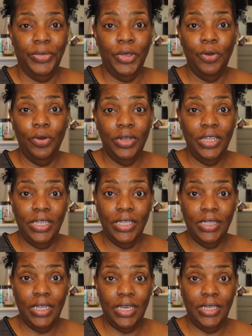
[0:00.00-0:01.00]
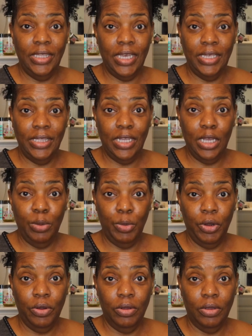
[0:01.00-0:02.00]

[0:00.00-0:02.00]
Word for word: Girl, did this thing say steamer?